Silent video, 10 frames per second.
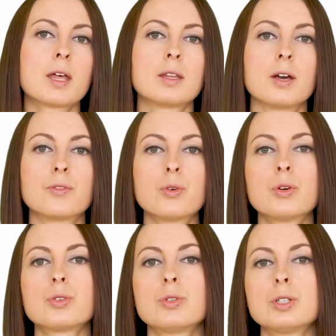
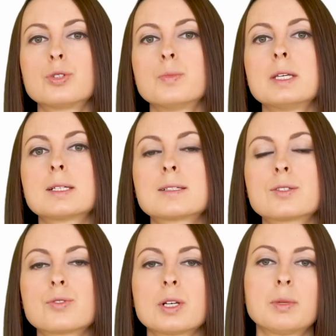Therefore, you need to be
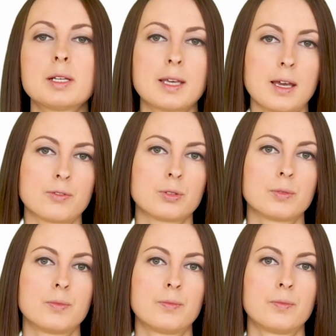extremely
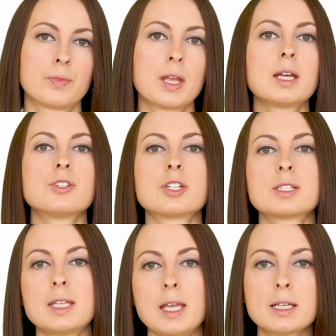careful.
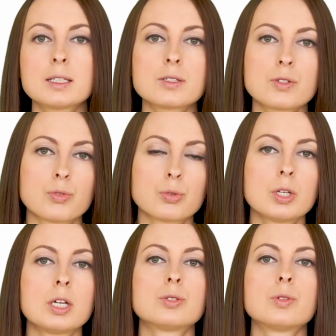Just take it as a
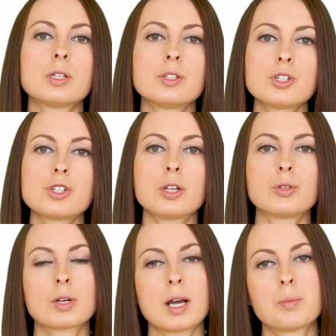rule to initiate
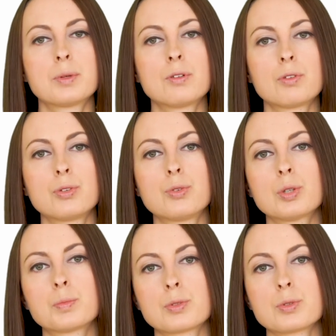your company
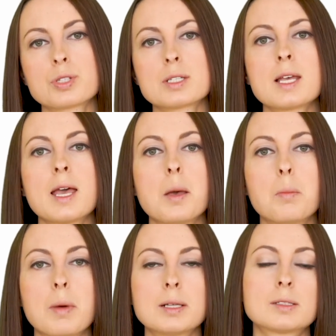renewal process a
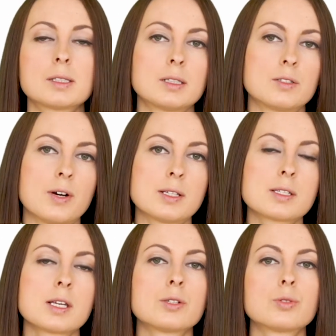month in
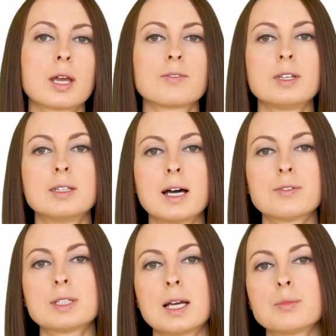advance to have
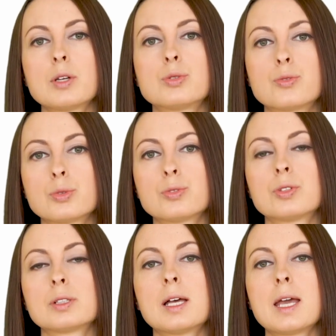enough time to
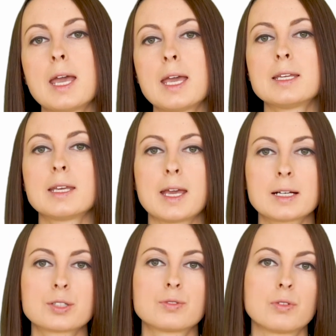fulfill any
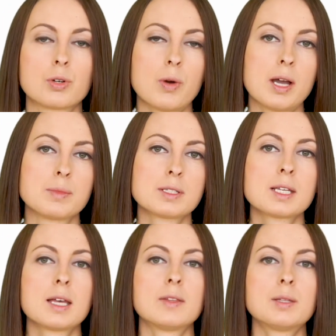extra requirements
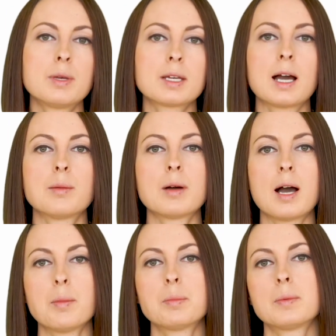that may come
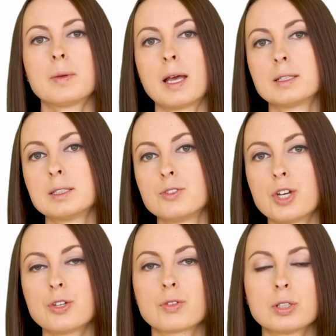up, and in
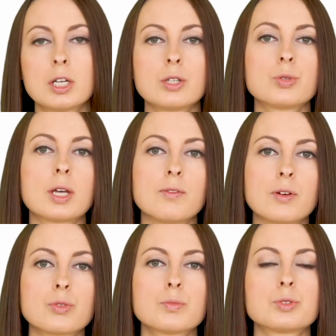general, to have
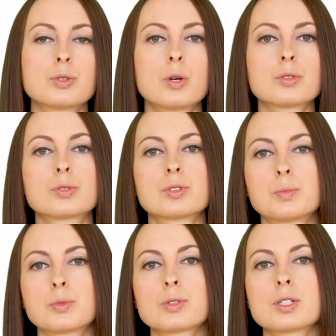a room to go through the
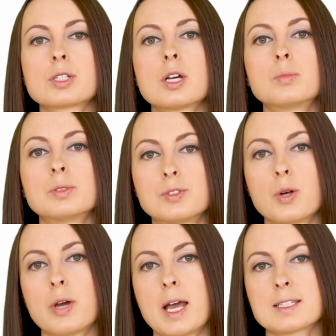process with
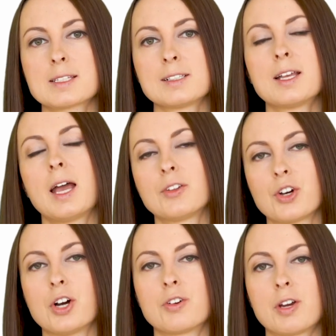no hassle and
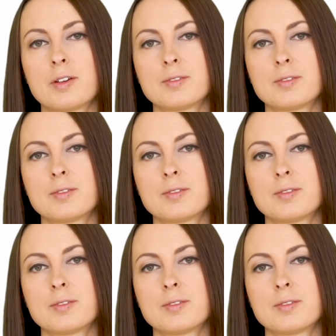hurry.